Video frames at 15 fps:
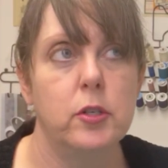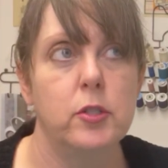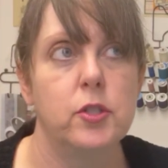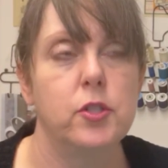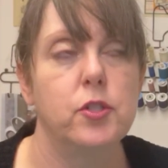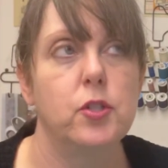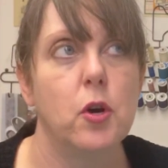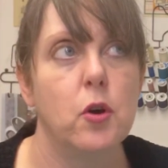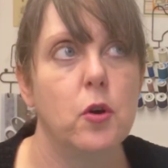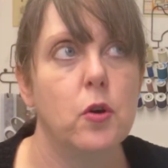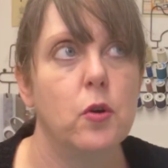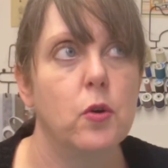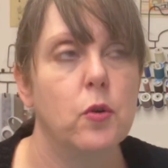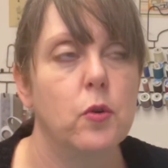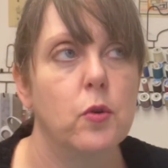
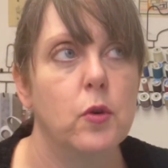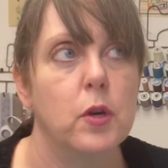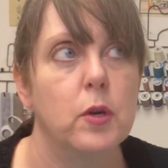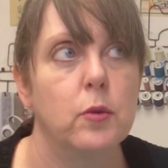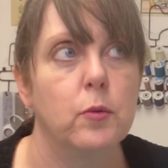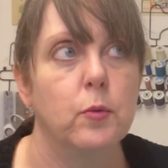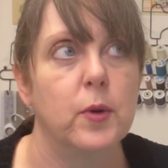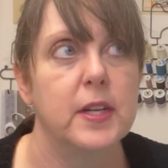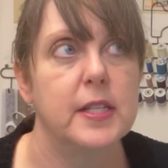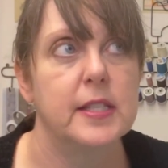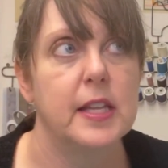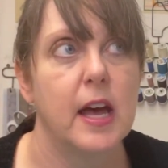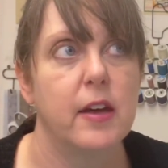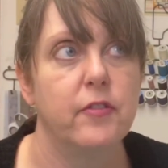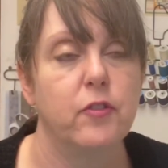So what is
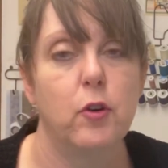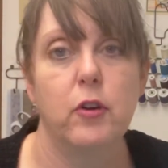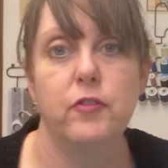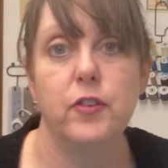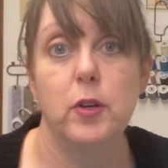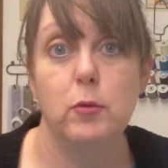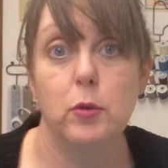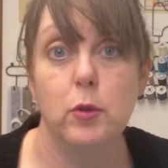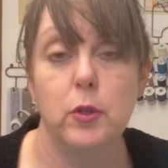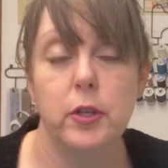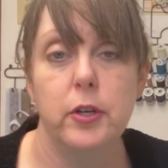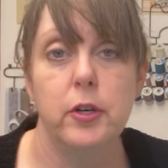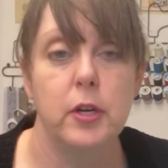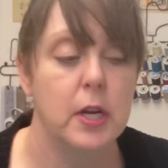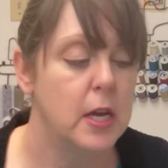that, 4-foot ruler?